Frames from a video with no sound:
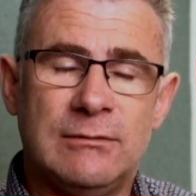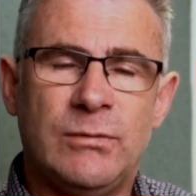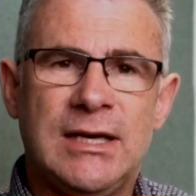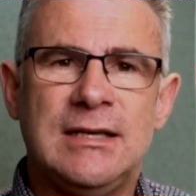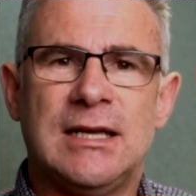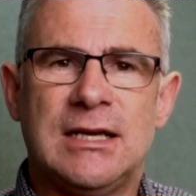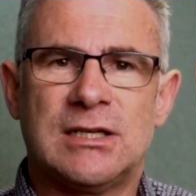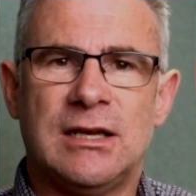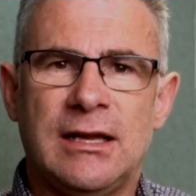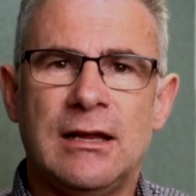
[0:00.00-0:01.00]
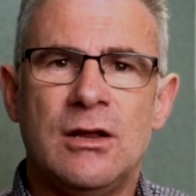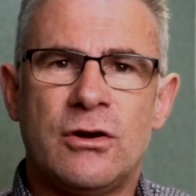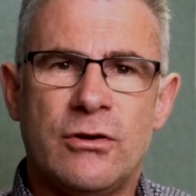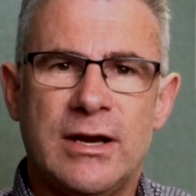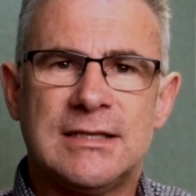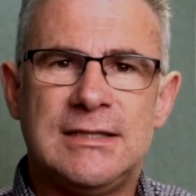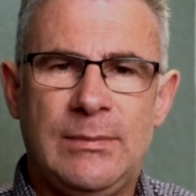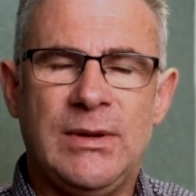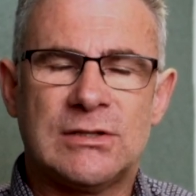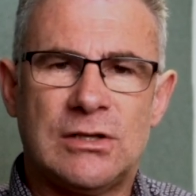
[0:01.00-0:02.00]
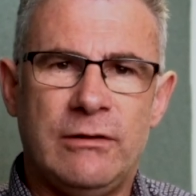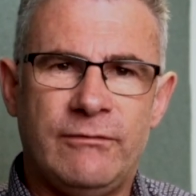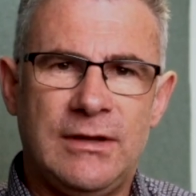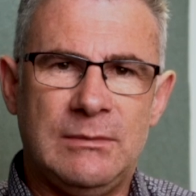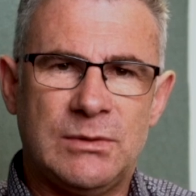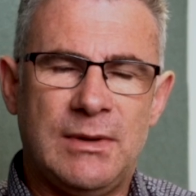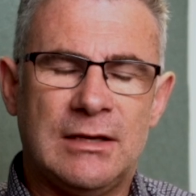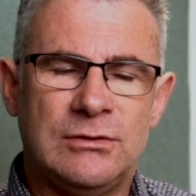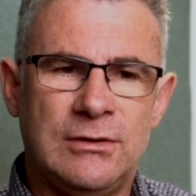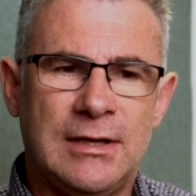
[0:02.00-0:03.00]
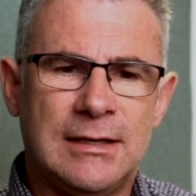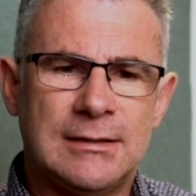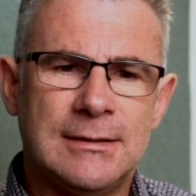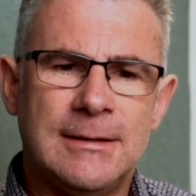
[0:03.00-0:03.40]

and we need to actually create a stepping stone for them to be able to do that.